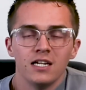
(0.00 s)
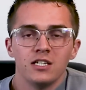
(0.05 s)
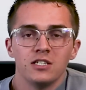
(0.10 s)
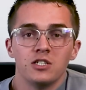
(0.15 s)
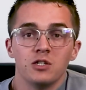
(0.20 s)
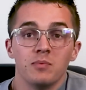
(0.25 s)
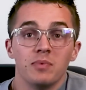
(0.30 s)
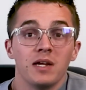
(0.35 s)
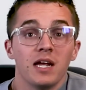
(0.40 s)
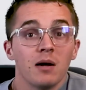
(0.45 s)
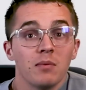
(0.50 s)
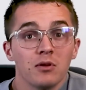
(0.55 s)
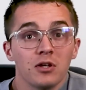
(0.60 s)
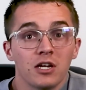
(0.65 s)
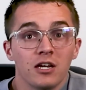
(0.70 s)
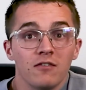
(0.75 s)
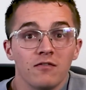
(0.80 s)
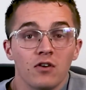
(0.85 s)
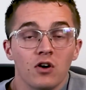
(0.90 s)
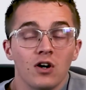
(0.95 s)
to be able to
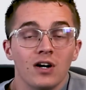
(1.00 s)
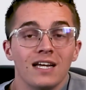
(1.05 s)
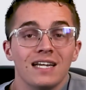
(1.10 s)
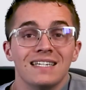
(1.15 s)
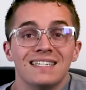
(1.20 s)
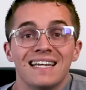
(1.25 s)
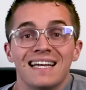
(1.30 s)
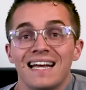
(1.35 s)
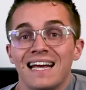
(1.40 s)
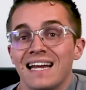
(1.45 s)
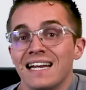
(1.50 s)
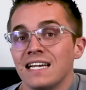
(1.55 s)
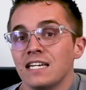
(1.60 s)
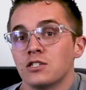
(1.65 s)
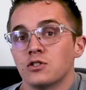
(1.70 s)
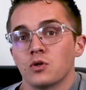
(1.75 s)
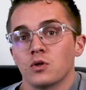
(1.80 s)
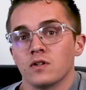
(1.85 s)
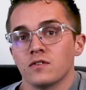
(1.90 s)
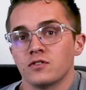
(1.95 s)
convert into any
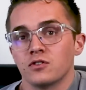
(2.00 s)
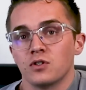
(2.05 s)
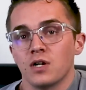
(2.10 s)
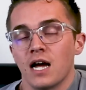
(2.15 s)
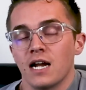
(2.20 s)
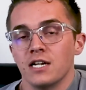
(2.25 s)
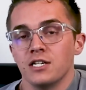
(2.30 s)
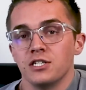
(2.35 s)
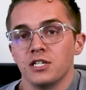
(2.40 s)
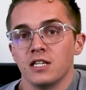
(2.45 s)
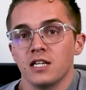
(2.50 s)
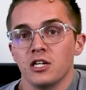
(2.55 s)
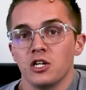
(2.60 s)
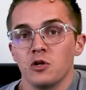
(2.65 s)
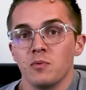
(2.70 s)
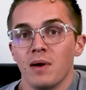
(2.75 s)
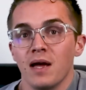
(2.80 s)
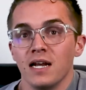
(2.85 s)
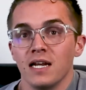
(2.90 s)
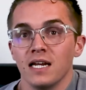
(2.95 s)
sort of strategy that
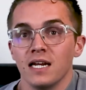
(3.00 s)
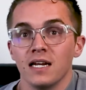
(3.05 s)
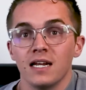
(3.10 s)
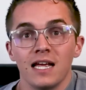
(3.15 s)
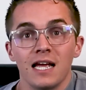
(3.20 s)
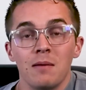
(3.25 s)
you may need.